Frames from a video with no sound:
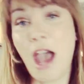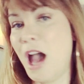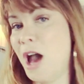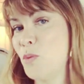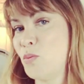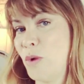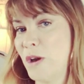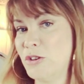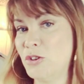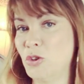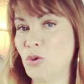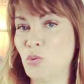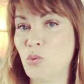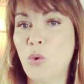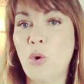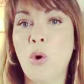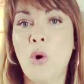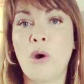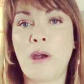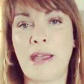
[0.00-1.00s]
And when you
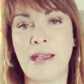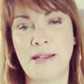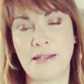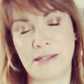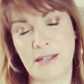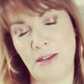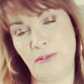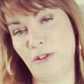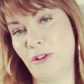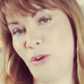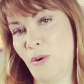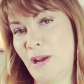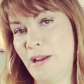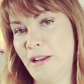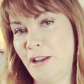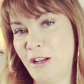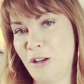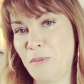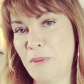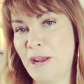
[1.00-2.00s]
walk, it's giving you a
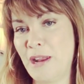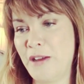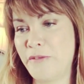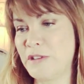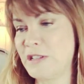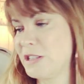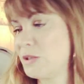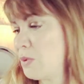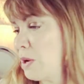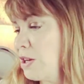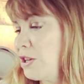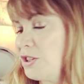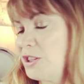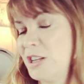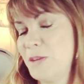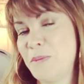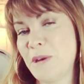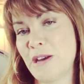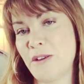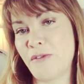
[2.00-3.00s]
little bit of a swish
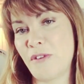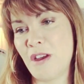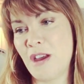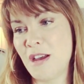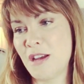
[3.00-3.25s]
and a bit of